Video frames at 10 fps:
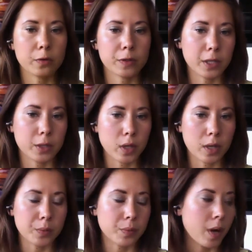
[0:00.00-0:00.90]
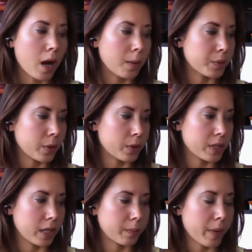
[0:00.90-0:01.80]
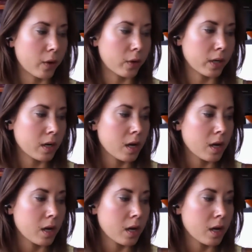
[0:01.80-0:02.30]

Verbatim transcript: quinoa protein powder.